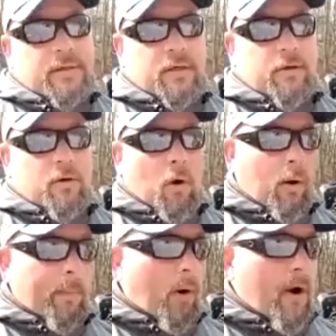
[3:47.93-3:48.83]
guys
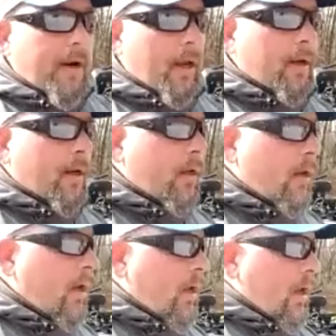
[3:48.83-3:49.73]
coming to our
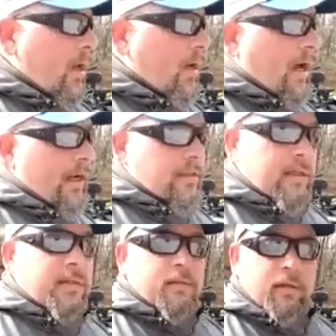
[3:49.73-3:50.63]
brand, and
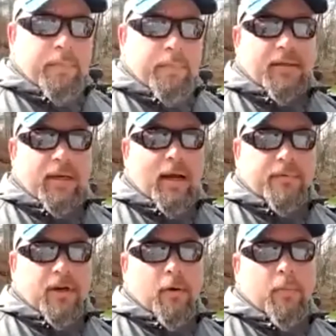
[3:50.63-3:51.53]
not just the big
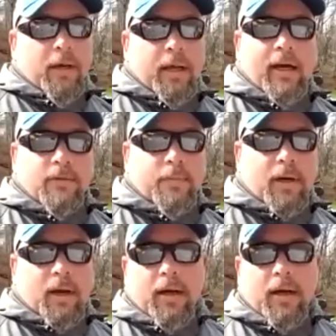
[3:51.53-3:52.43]
time tournament guys,
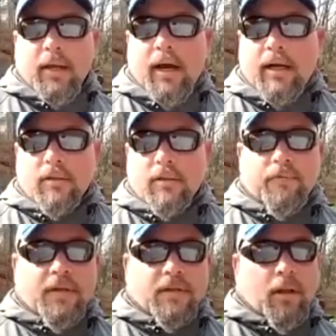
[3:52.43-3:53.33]
but a lot of the guys that
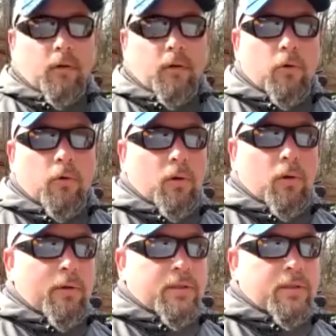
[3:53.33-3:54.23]
are fishing local
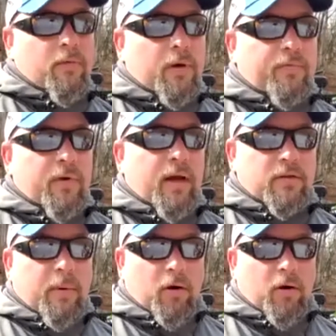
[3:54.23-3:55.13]
club stuff. We've got
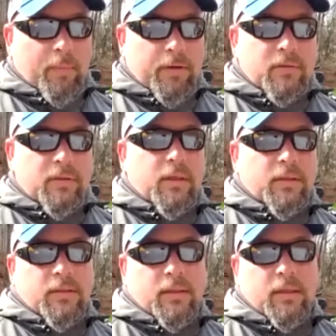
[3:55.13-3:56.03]
smaller boats
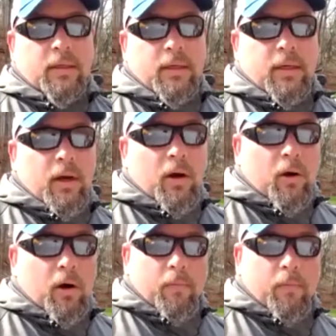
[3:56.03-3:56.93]
that
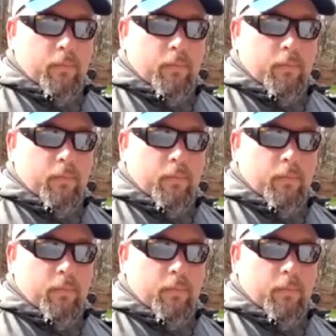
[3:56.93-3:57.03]
are